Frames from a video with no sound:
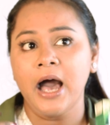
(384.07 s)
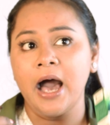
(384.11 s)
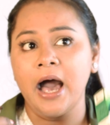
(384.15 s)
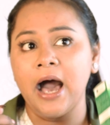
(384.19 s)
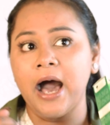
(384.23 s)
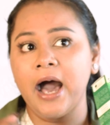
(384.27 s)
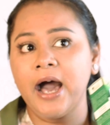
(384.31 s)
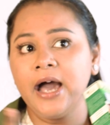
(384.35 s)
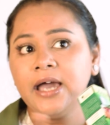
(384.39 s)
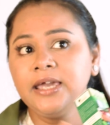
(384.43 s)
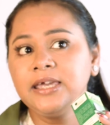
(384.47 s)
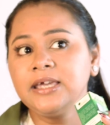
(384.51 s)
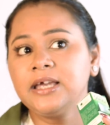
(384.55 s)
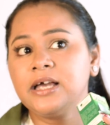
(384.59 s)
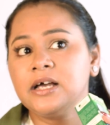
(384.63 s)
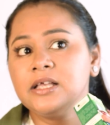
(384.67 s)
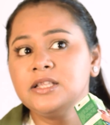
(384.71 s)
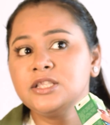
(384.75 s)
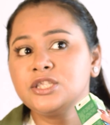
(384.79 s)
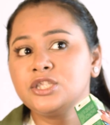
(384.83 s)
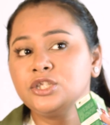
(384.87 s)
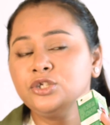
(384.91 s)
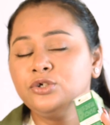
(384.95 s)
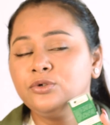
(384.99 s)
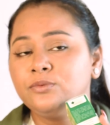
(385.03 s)
I
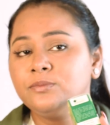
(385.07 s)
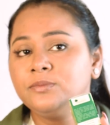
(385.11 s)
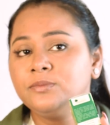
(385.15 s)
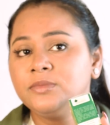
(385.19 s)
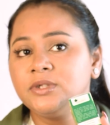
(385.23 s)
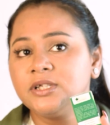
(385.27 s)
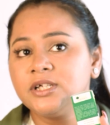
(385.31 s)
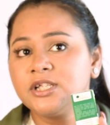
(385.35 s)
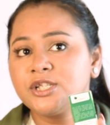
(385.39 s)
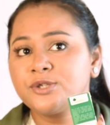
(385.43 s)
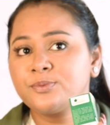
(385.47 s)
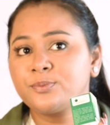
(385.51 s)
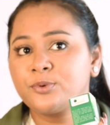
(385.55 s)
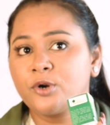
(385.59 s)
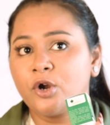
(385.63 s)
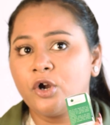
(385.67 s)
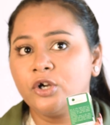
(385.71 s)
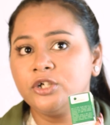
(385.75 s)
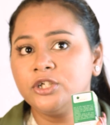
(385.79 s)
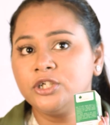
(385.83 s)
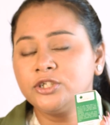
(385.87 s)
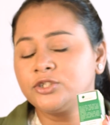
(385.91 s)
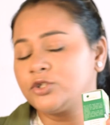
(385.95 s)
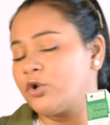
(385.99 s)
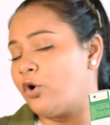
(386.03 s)
consume this
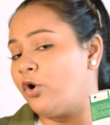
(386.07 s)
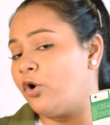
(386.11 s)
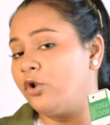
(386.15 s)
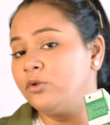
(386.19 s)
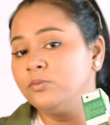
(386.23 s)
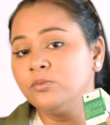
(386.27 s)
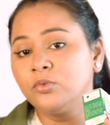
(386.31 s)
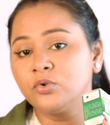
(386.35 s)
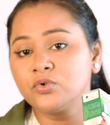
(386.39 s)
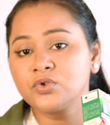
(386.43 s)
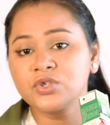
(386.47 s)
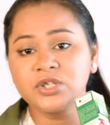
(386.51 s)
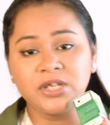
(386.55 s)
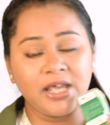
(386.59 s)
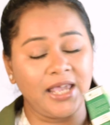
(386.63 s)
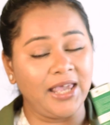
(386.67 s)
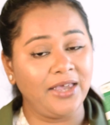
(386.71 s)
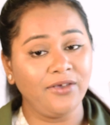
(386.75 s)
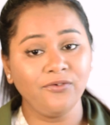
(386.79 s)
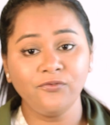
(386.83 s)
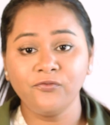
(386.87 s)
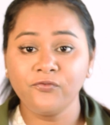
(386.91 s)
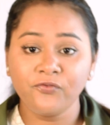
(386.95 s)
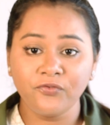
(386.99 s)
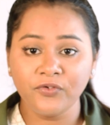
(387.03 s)
product almost
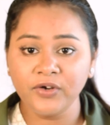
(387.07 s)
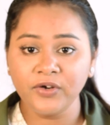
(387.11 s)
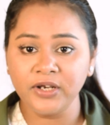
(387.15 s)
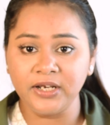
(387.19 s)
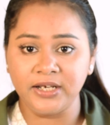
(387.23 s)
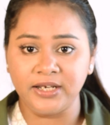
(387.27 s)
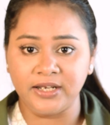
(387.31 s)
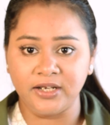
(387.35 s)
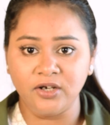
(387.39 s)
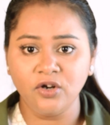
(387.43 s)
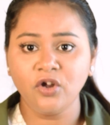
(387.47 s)
every day.